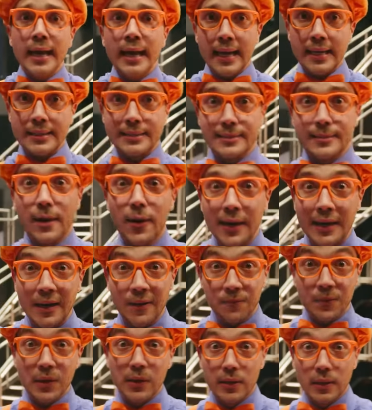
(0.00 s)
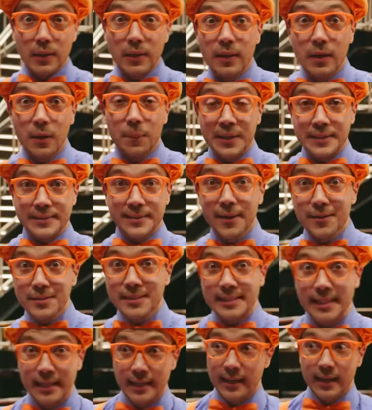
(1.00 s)
it's starting to feel a little bit
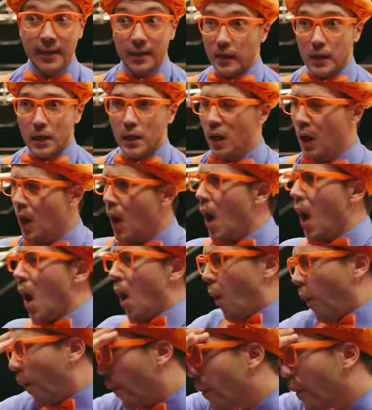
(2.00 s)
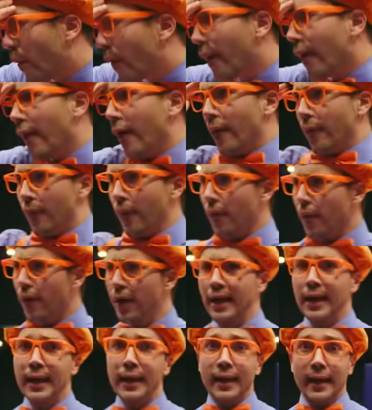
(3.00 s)
toasty in here. Whoa,
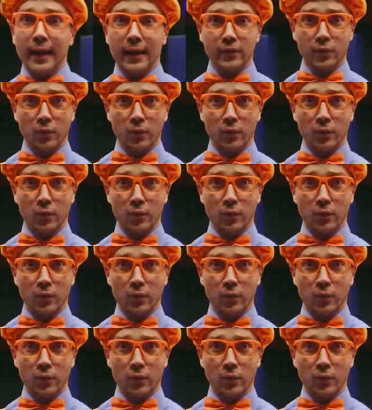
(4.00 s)
it's